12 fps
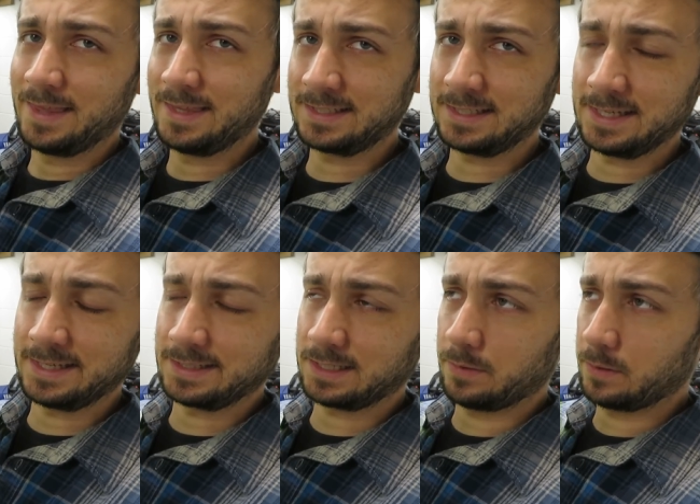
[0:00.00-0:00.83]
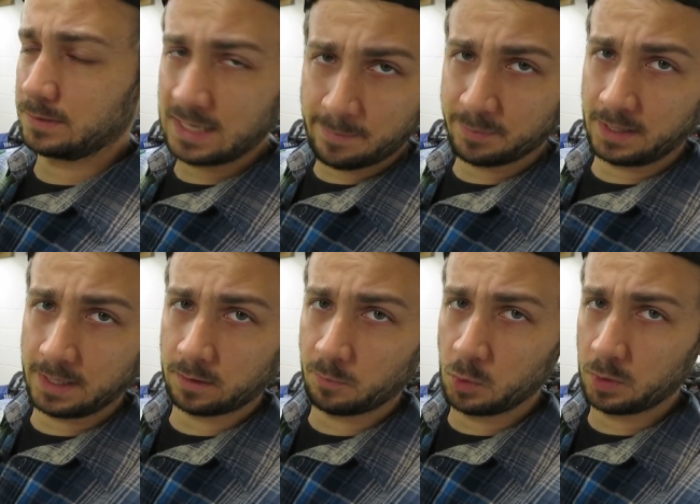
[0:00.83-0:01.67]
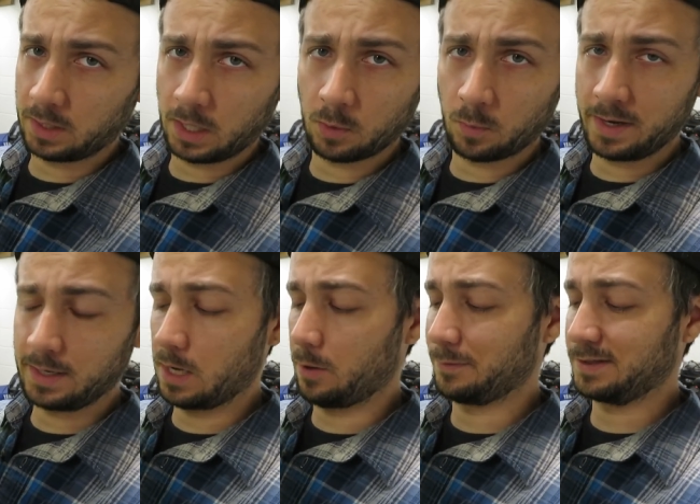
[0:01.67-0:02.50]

This is their top of the line communicator right now.